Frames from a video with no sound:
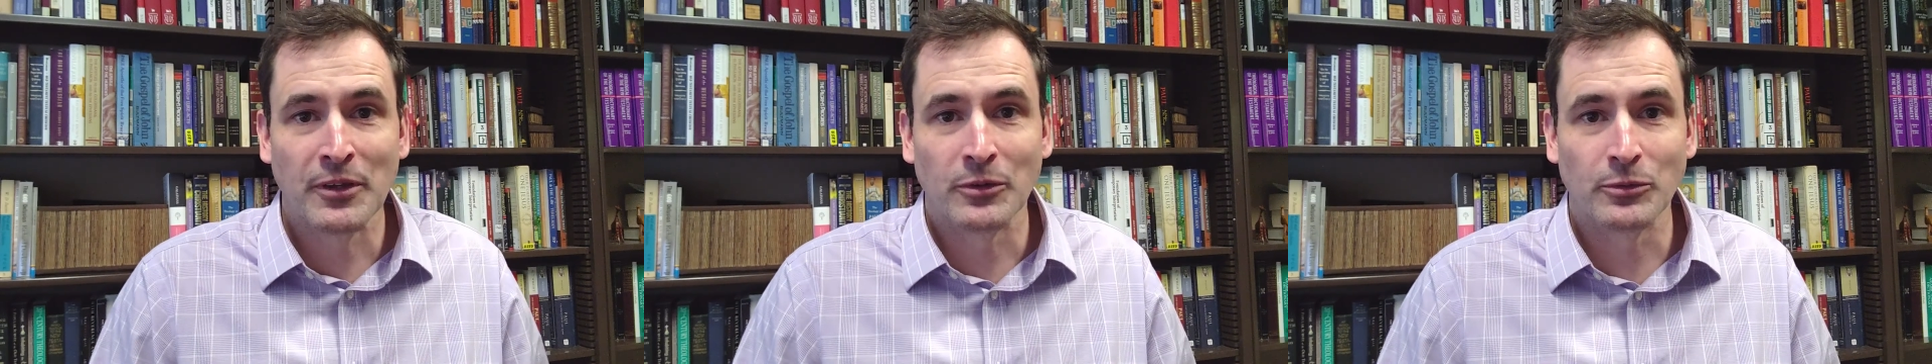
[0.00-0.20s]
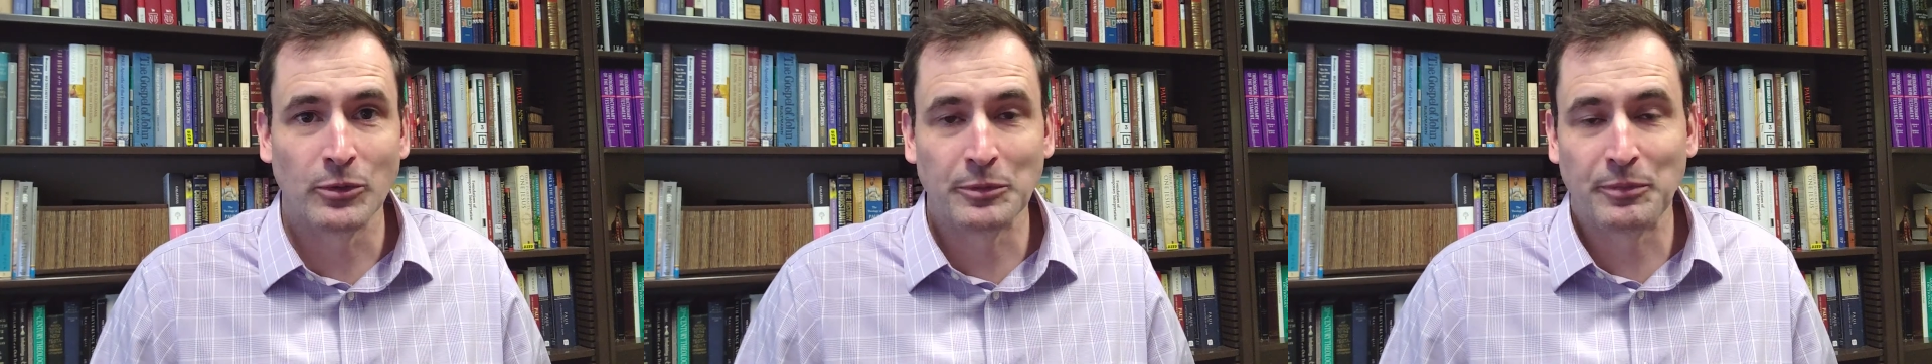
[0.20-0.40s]

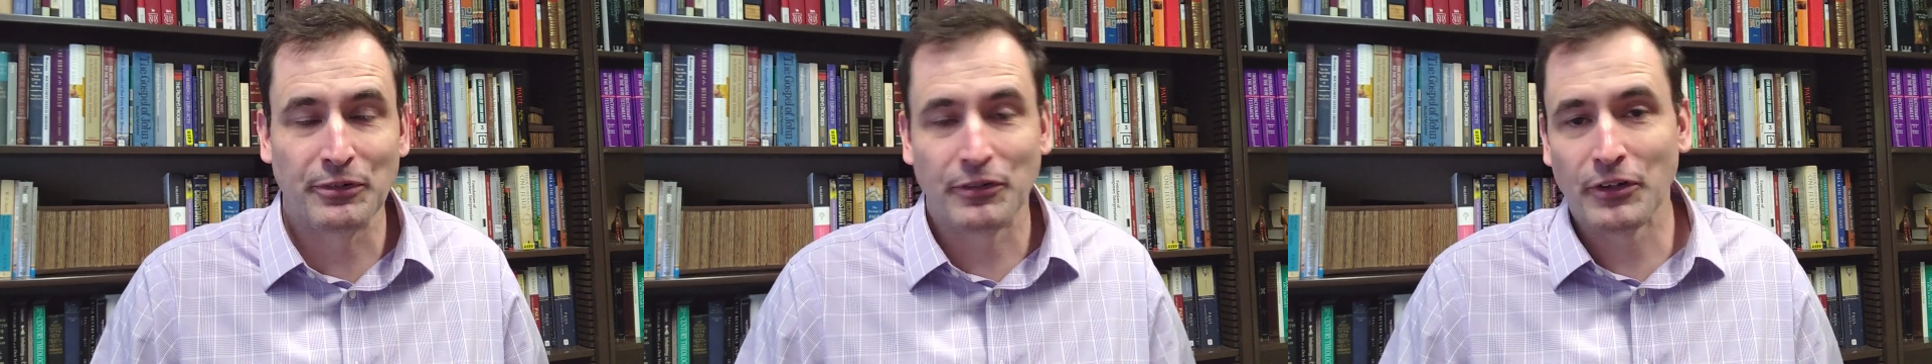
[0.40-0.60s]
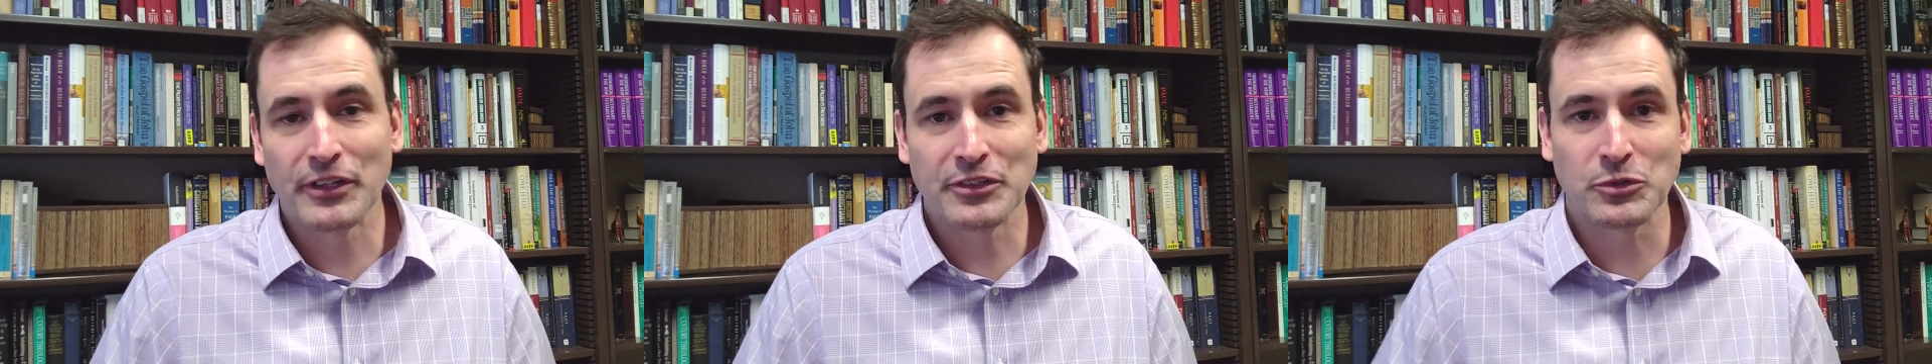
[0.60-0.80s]
would
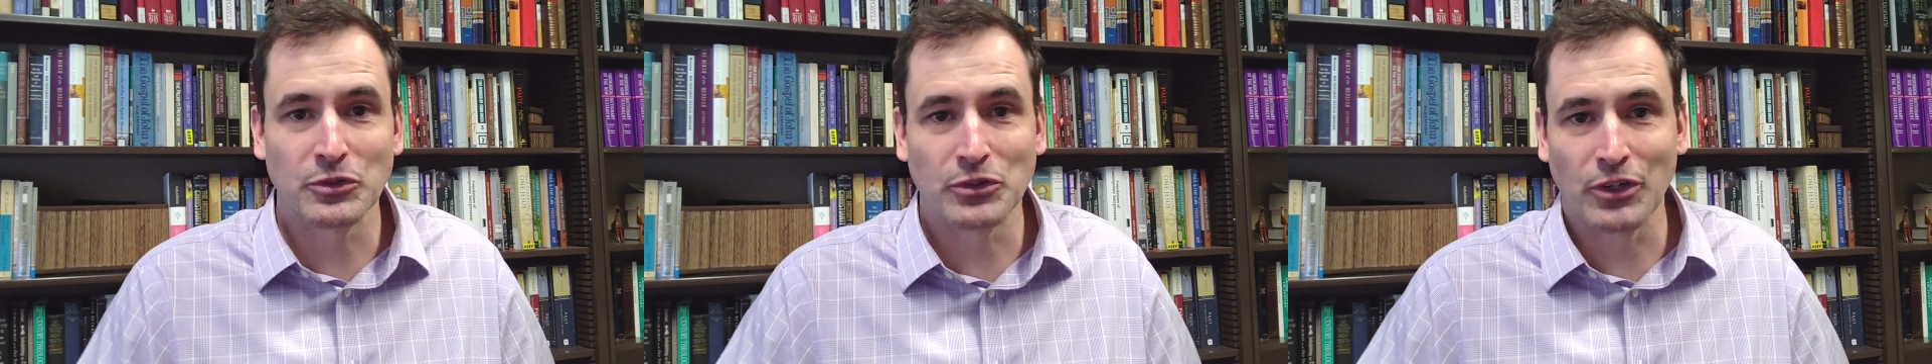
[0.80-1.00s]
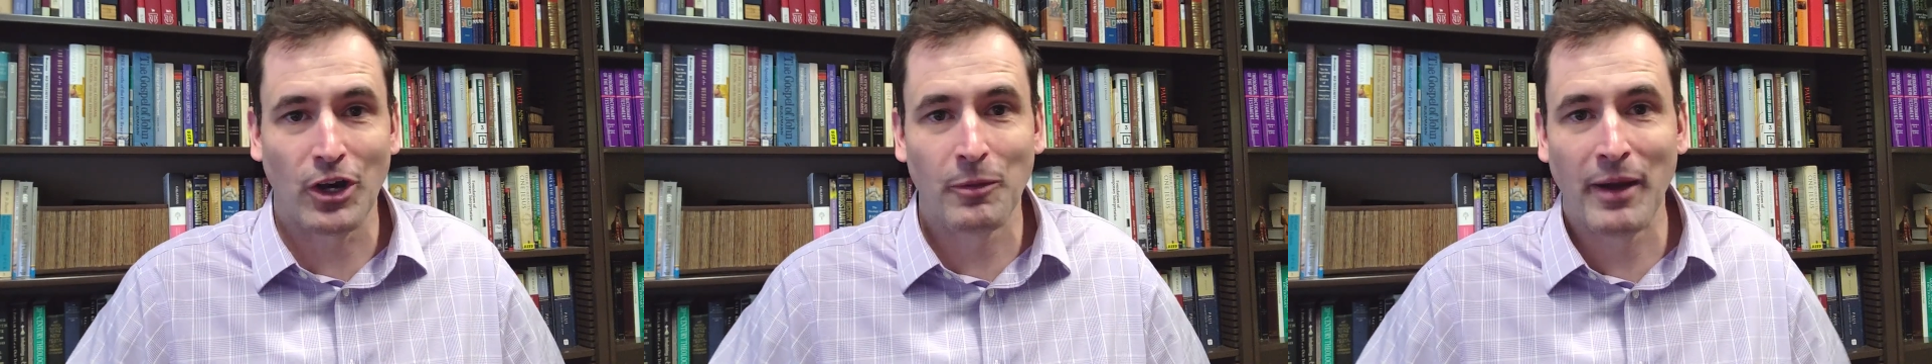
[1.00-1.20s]
prefer this
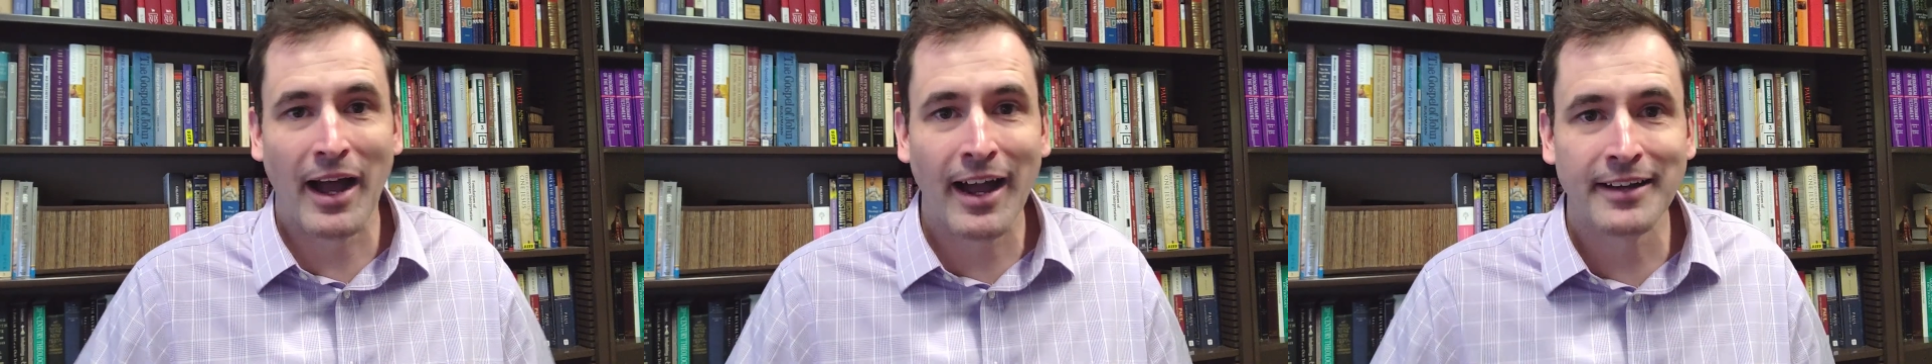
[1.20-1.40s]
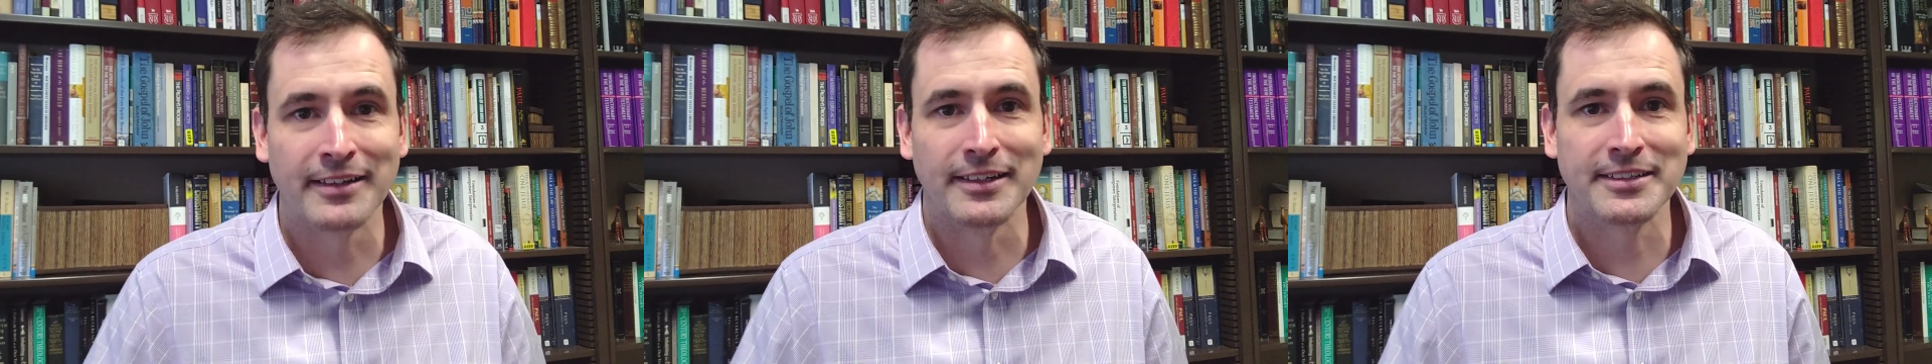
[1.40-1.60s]
was all
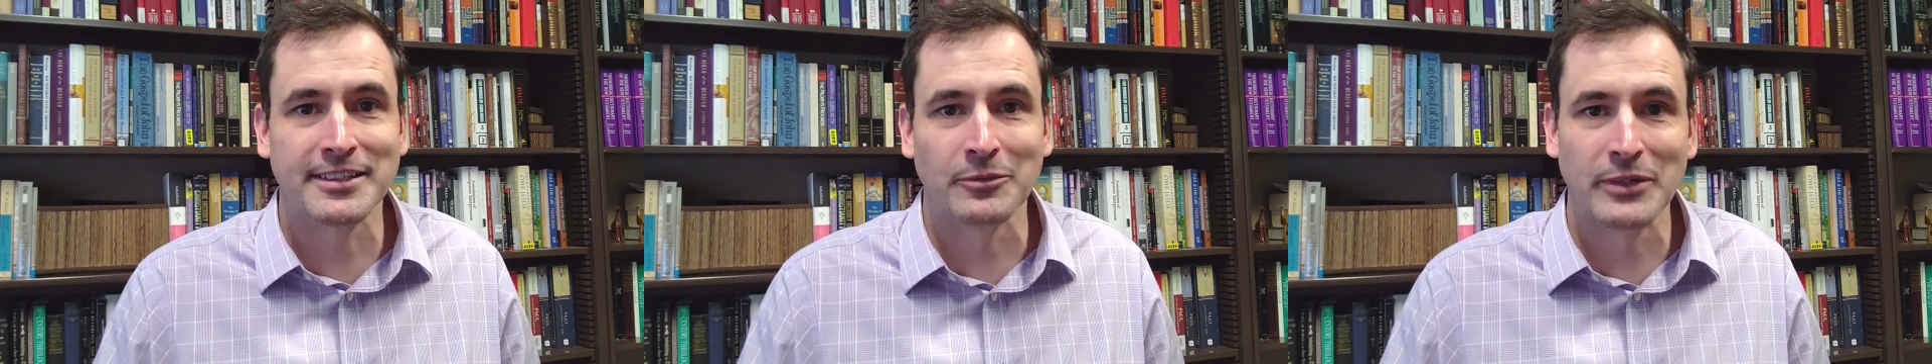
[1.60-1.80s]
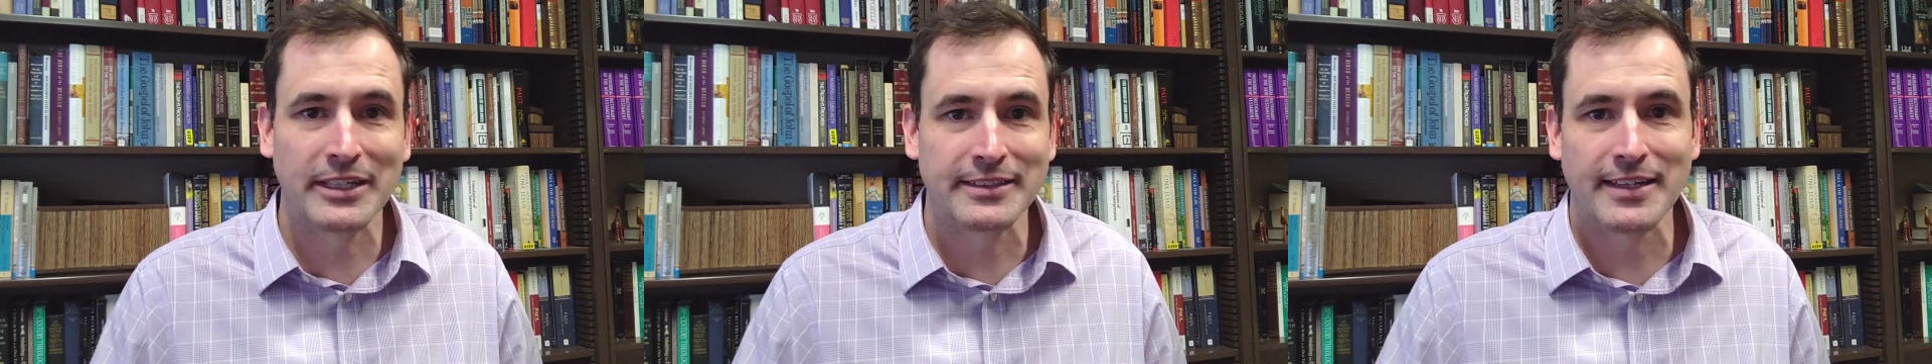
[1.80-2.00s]
behind us
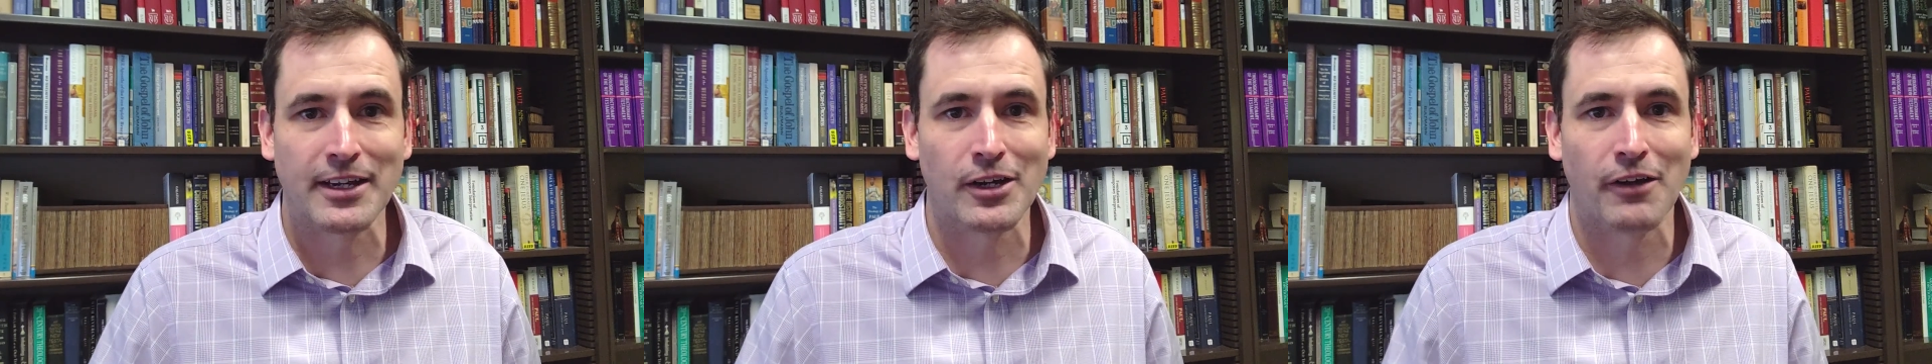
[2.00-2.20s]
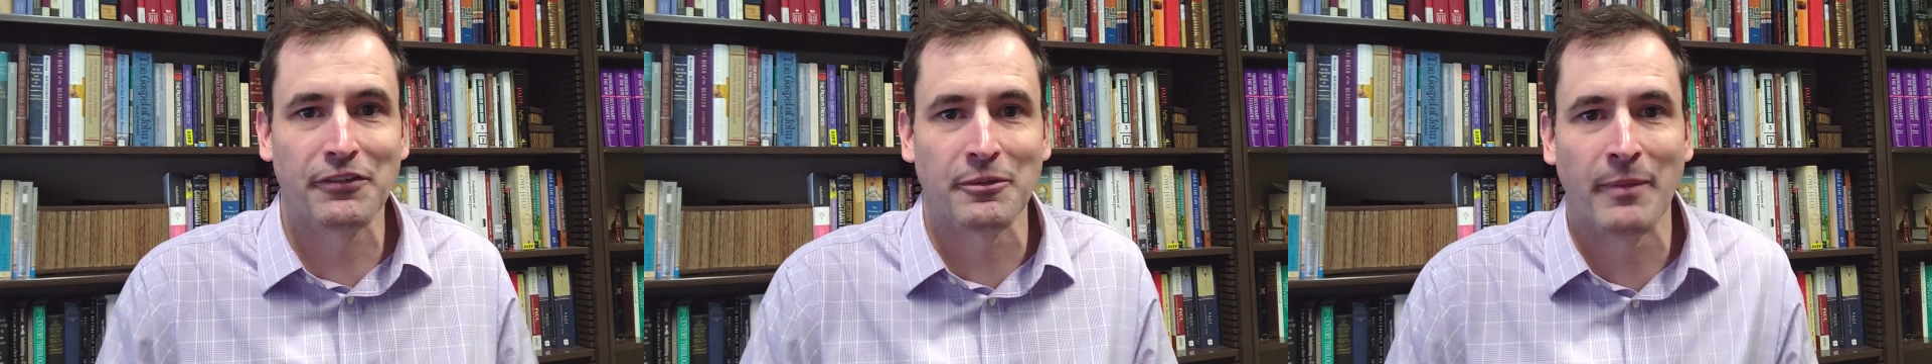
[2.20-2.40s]
and we could take
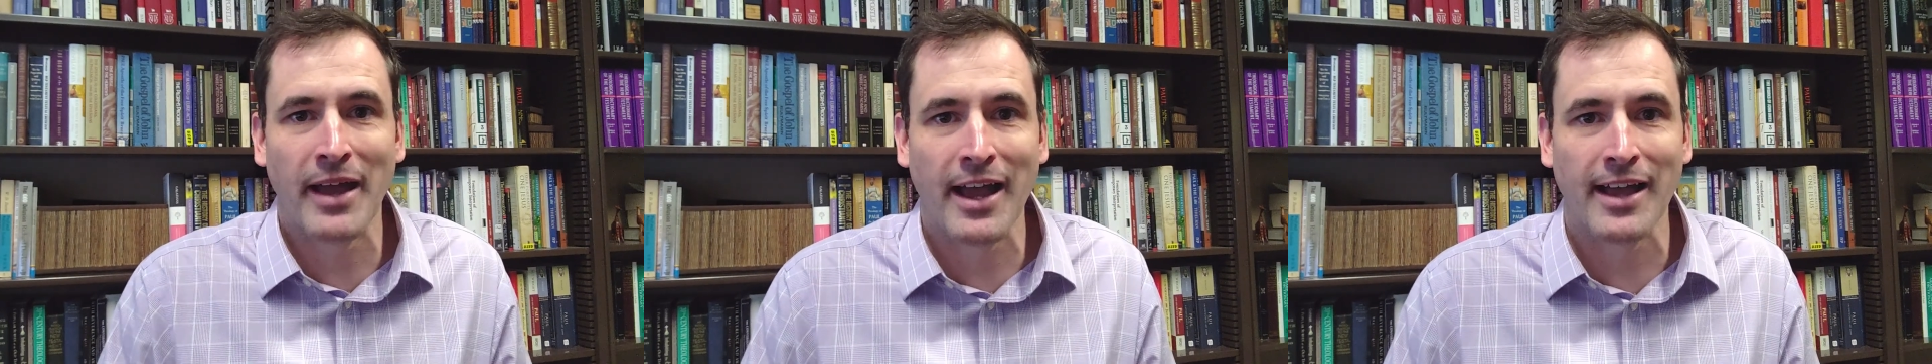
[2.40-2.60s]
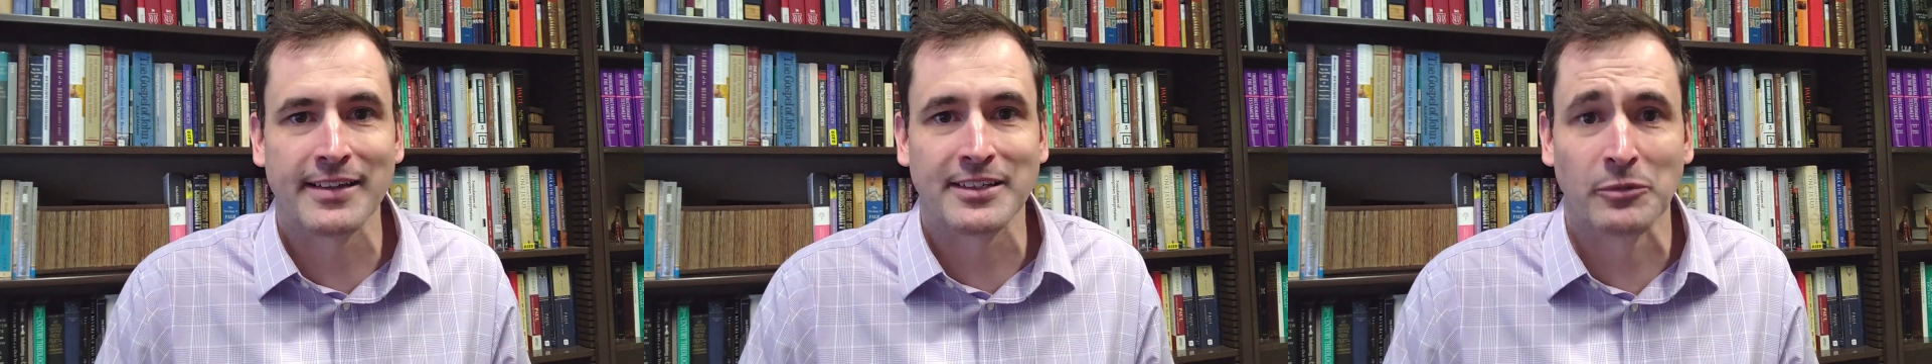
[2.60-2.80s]
off the mask.